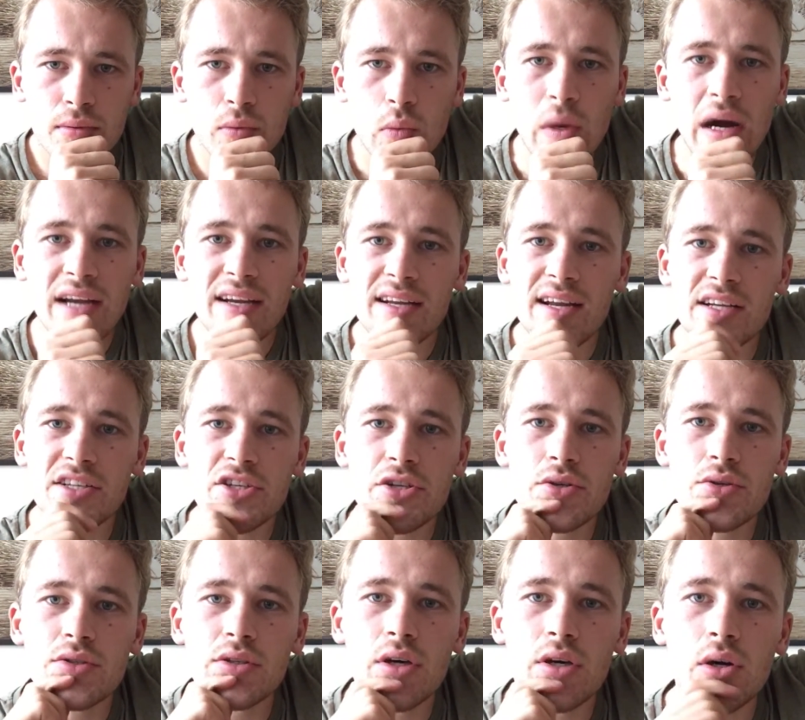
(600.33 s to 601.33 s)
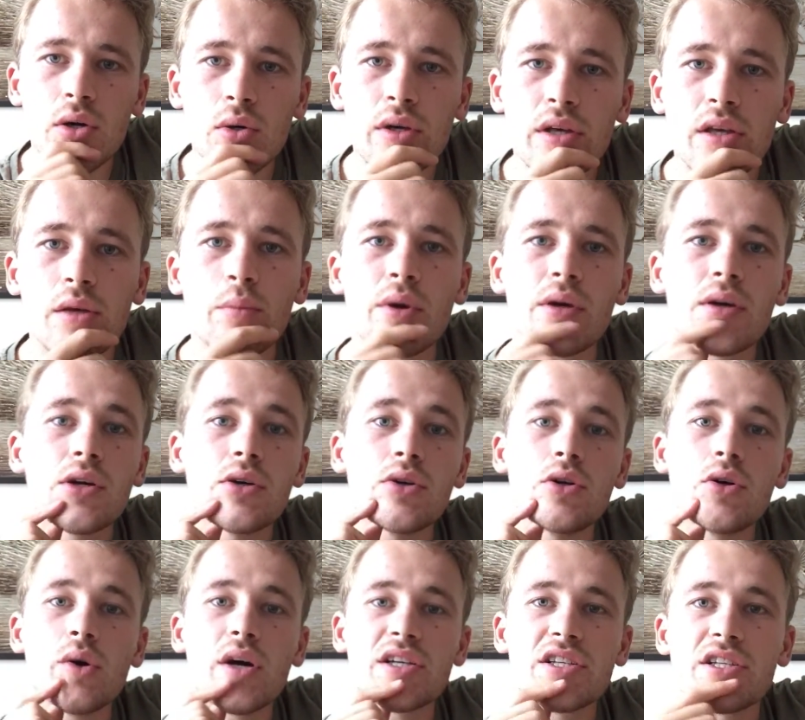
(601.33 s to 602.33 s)
Why did I choose a goalkeeper? Good
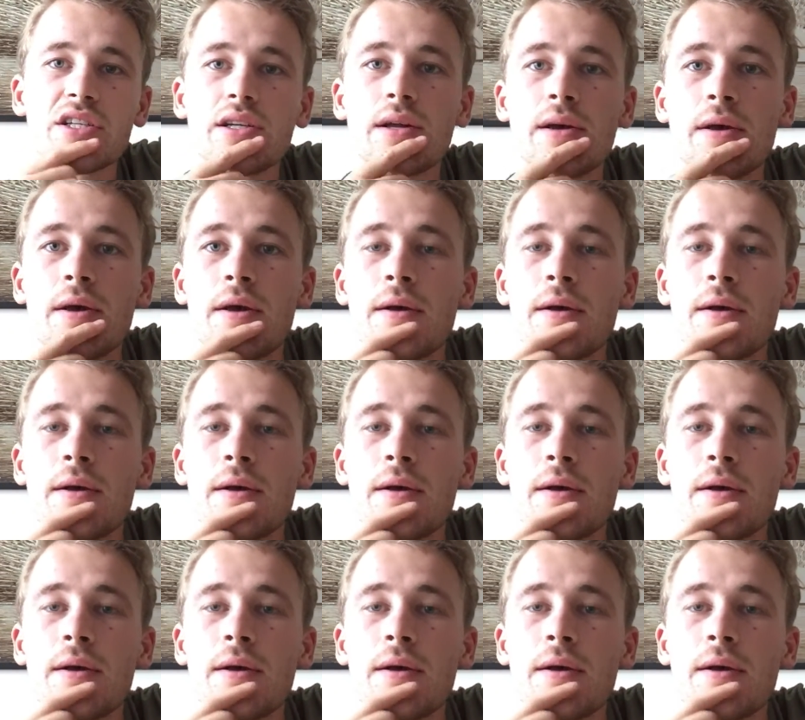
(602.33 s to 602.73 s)
question.